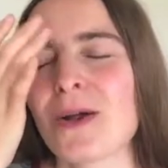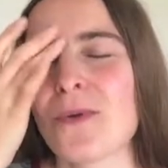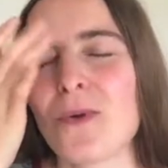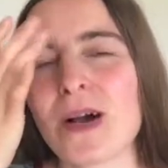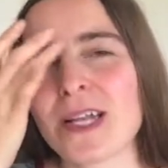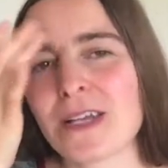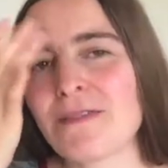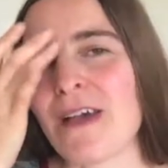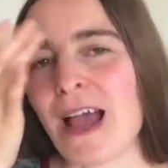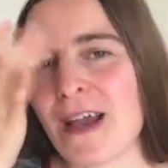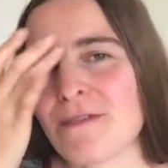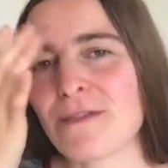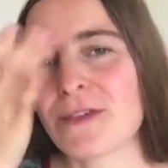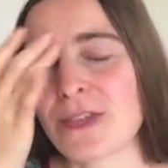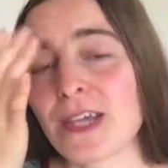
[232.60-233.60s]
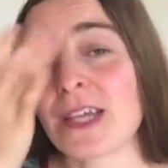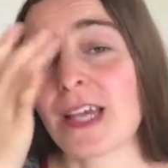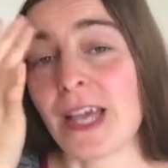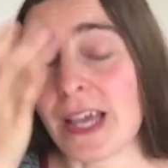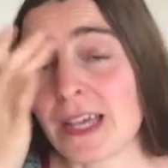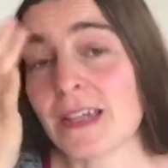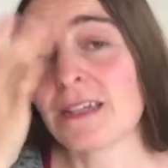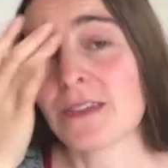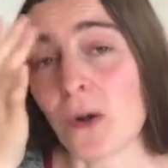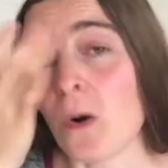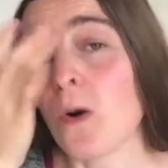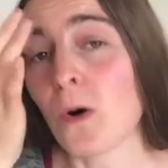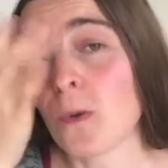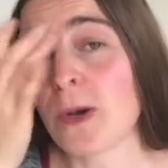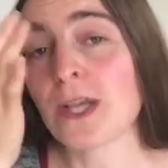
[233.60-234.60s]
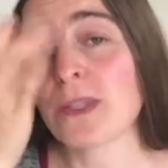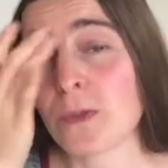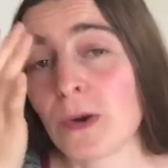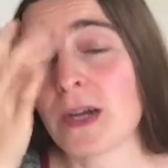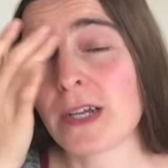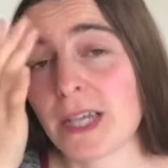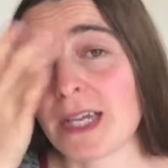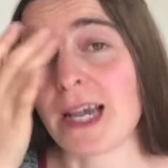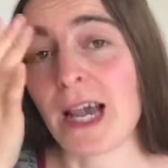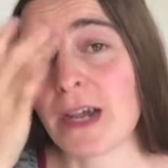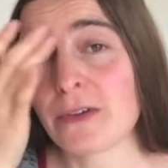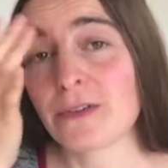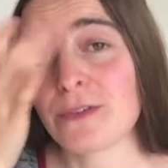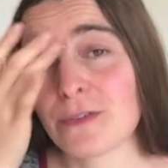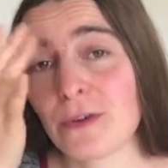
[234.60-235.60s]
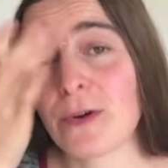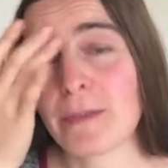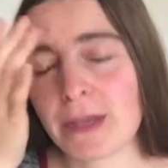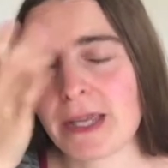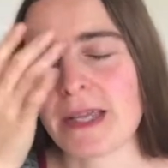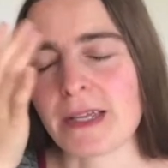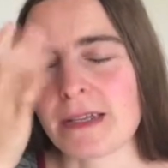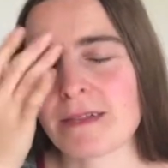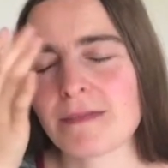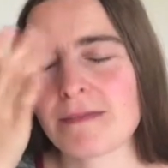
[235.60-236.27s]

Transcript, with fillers: What if everything is always working out for me?